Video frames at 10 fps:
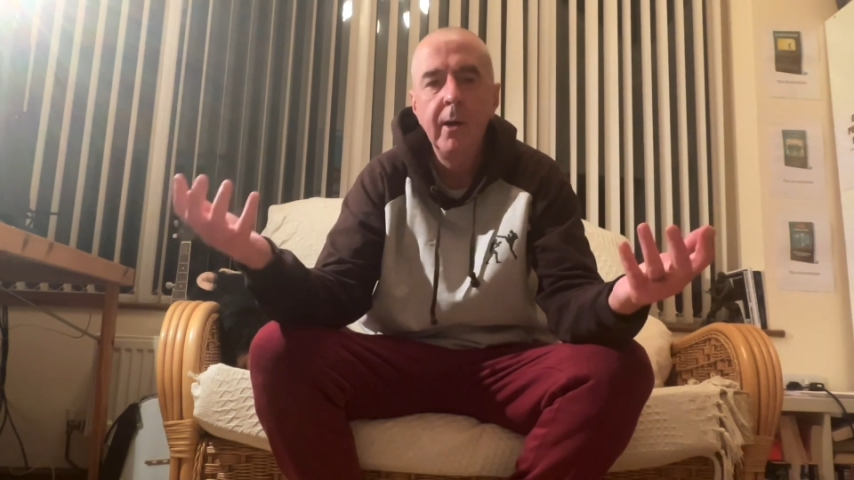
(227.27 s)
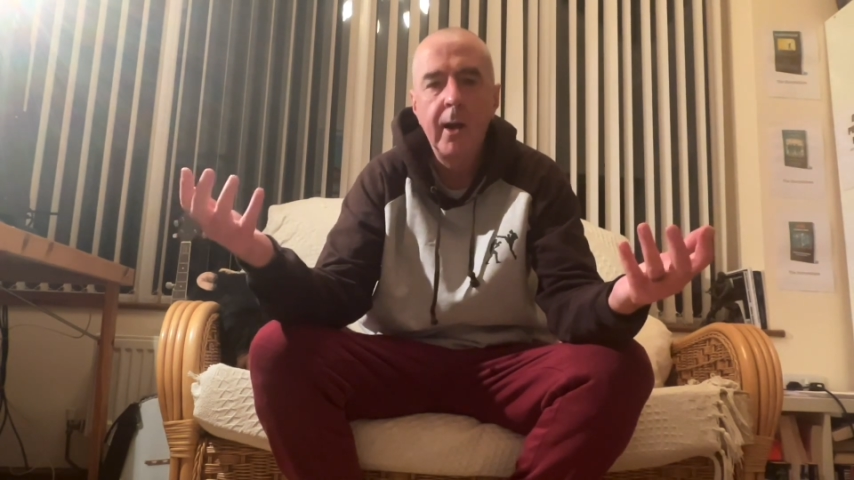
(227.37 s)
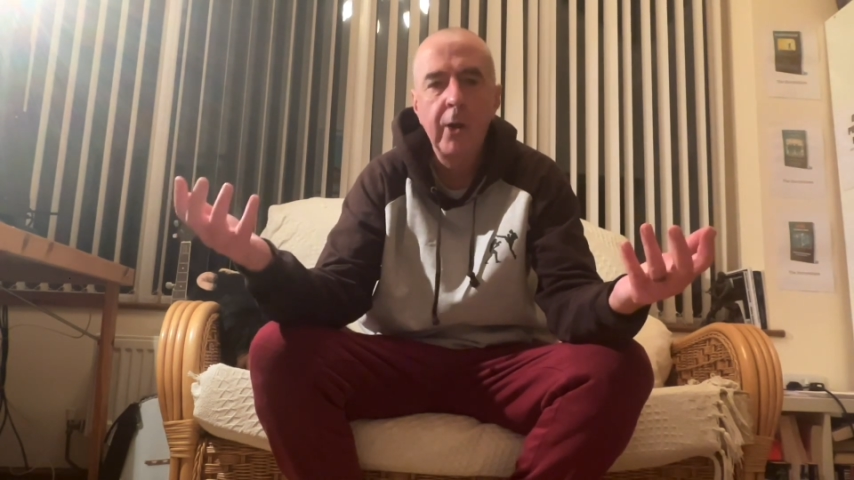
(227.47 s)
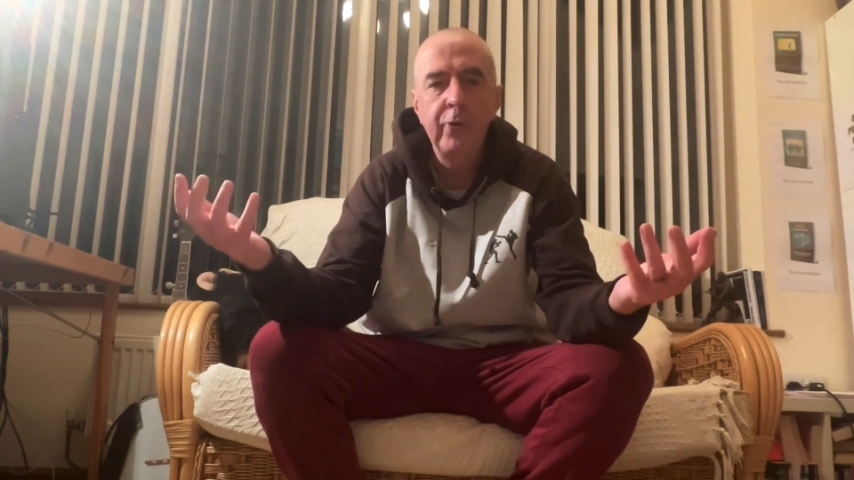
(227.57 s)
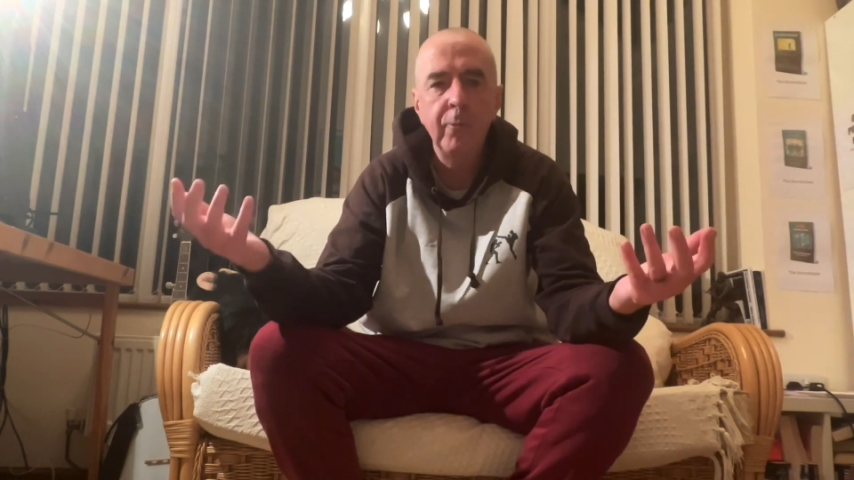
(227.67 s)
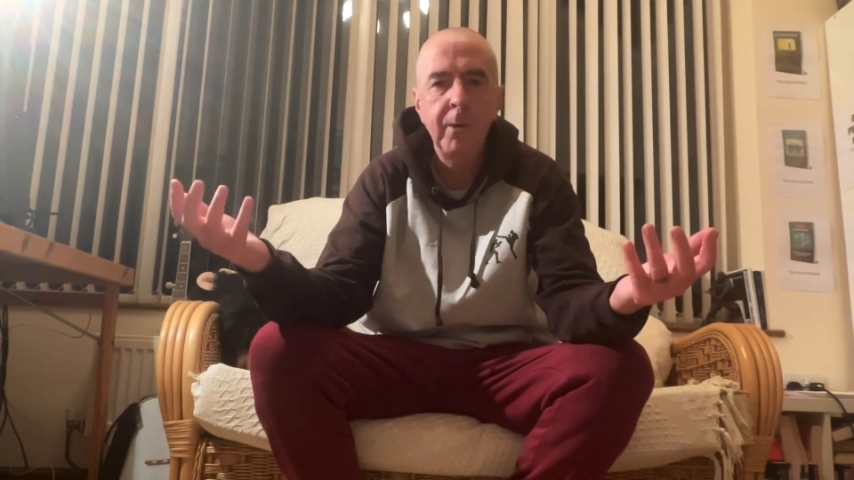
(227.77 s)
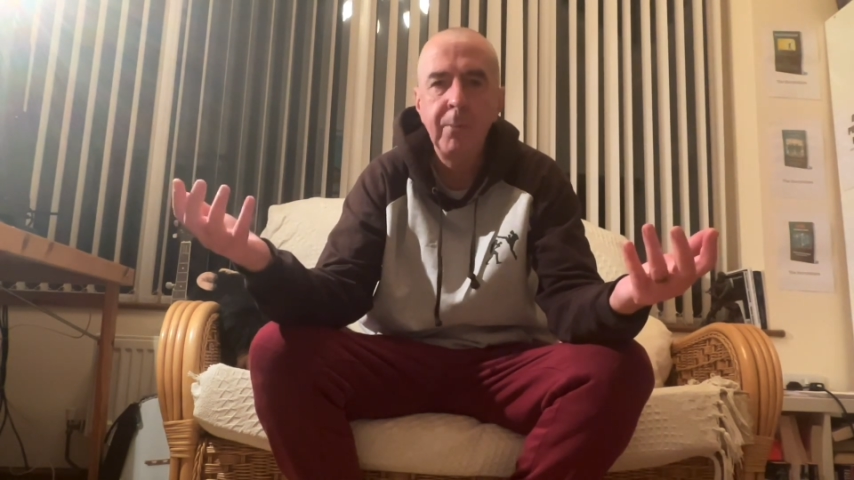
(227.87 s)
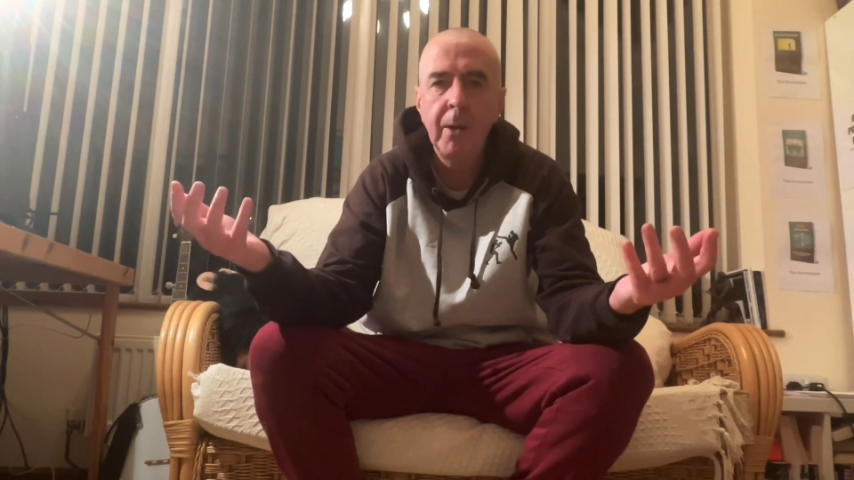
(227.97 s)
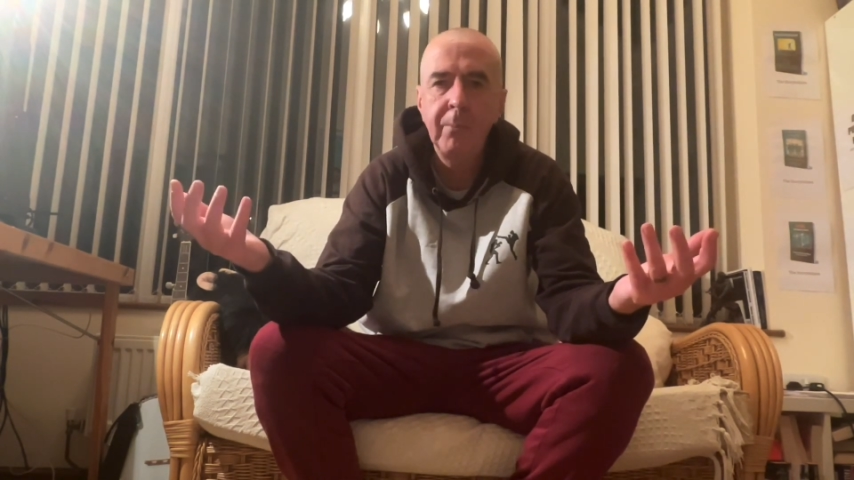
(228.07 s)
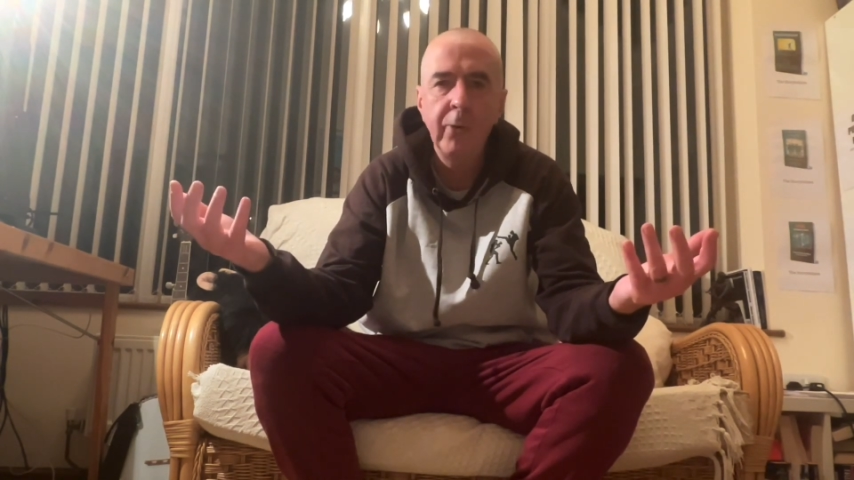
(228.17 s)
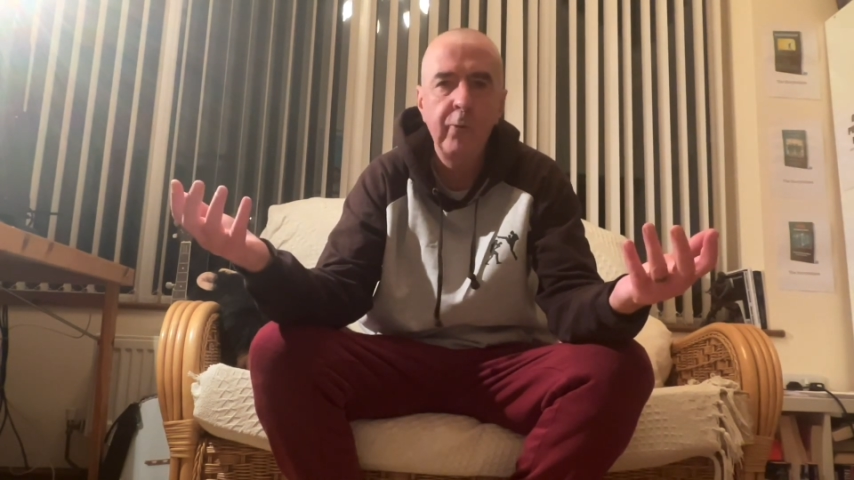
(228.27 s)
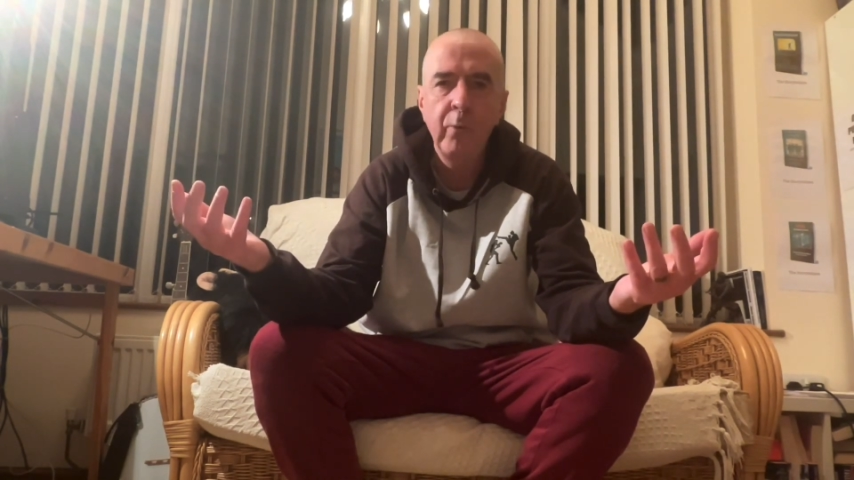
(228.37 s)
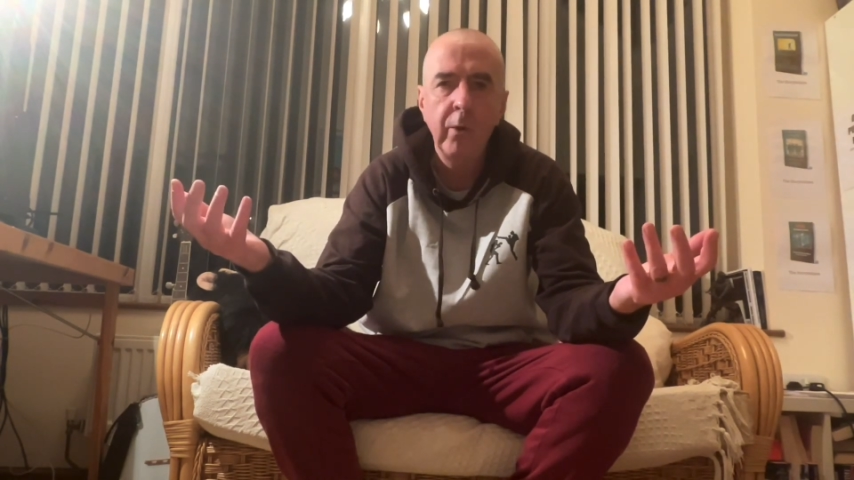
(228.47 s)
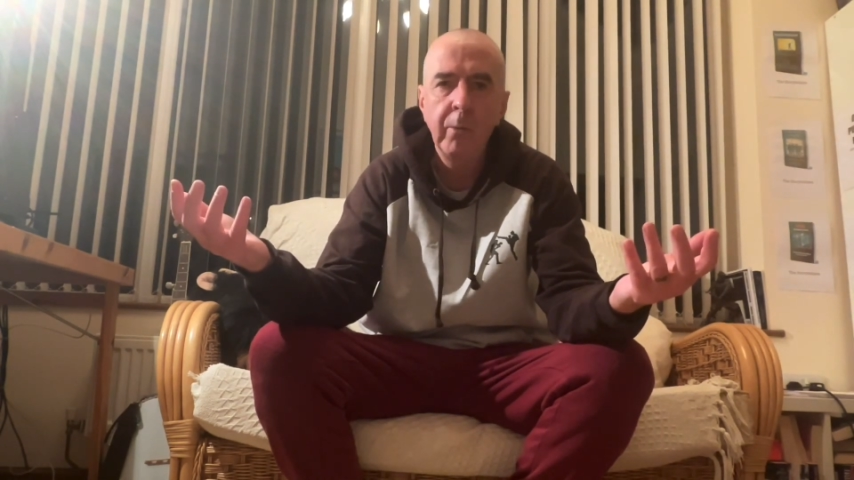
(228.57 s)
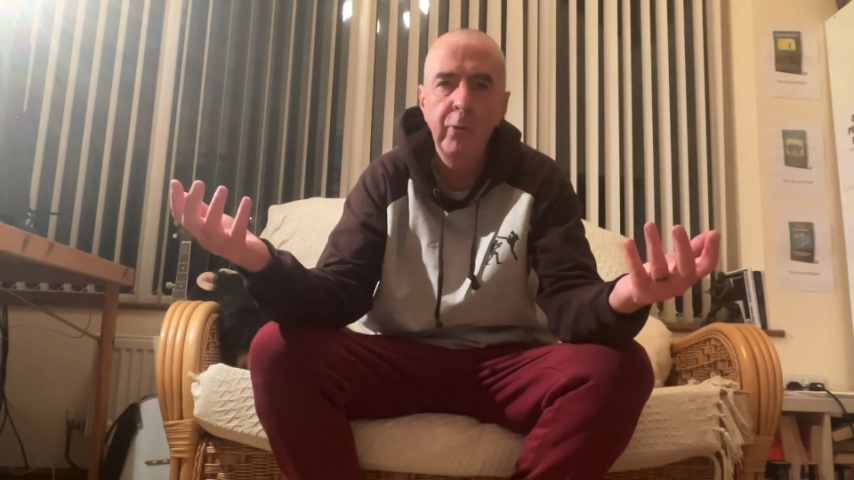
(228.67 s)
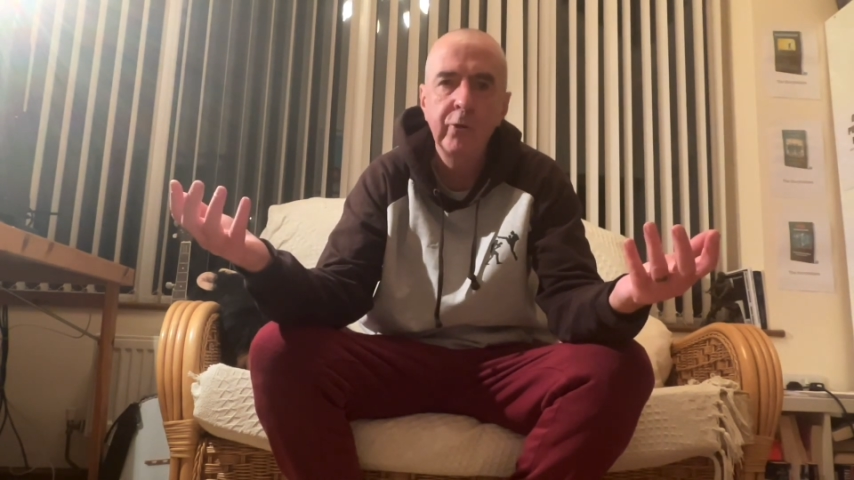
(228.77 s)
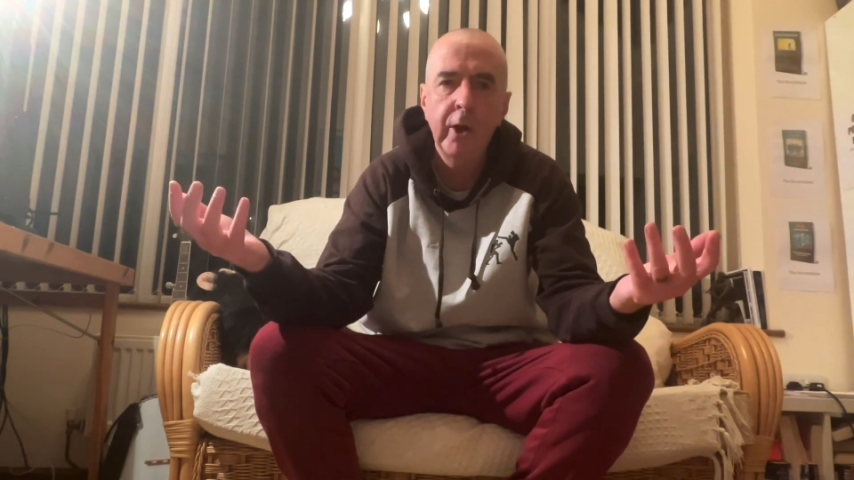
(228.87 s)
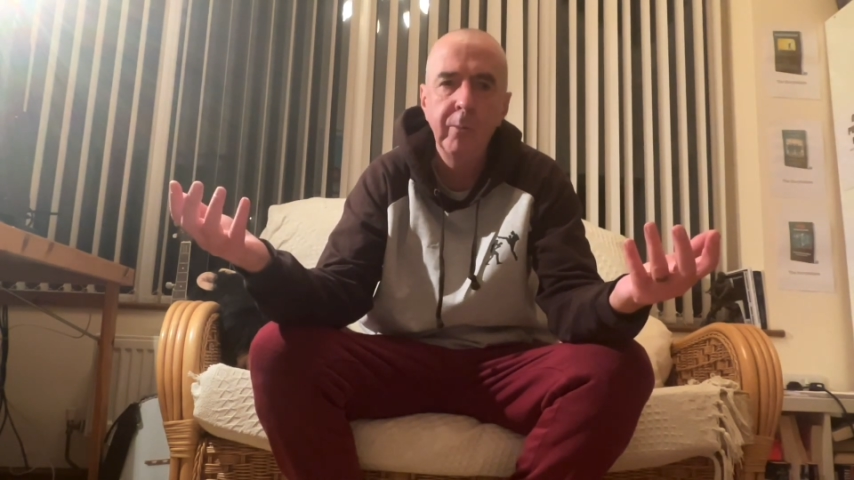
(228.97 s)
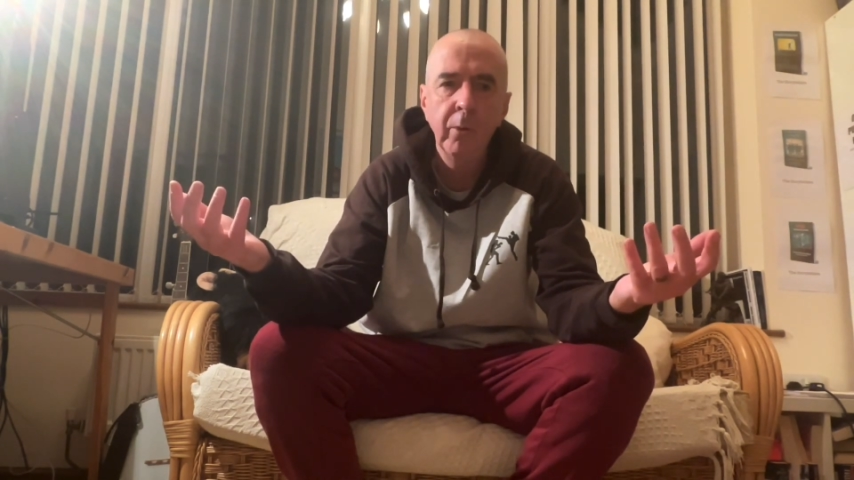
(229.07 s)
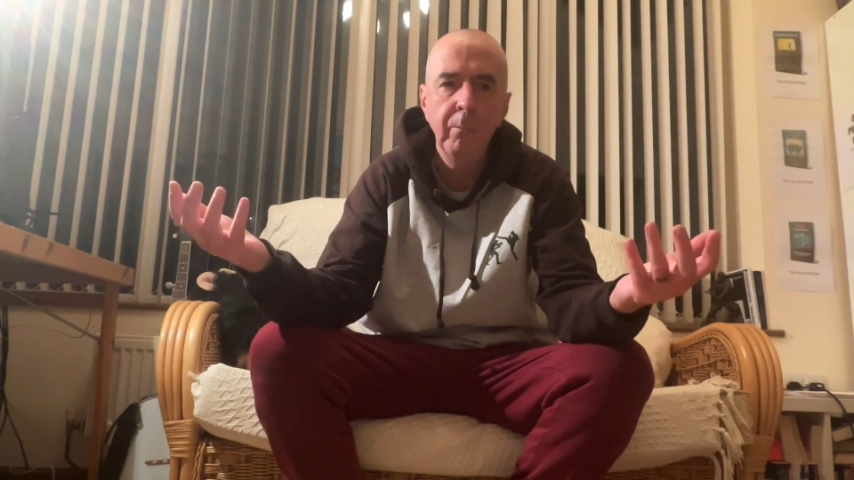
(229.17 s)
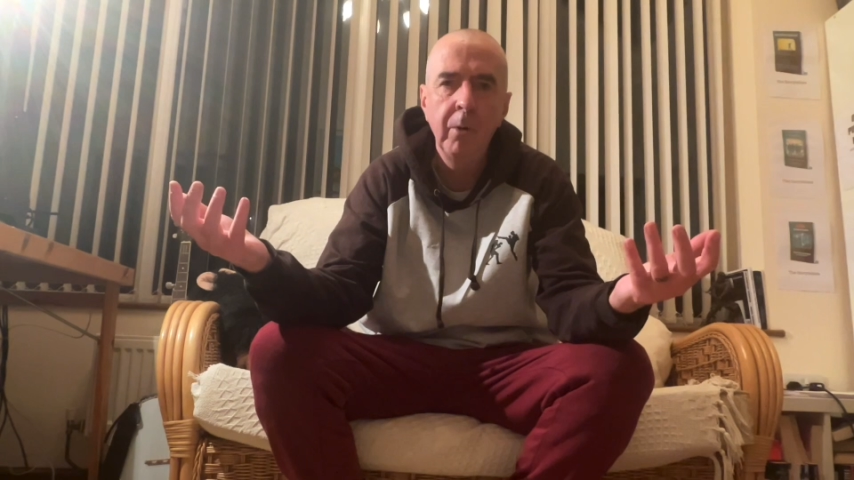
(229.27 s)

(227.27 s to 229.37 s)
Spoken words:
And I took my black belt to one of the most credible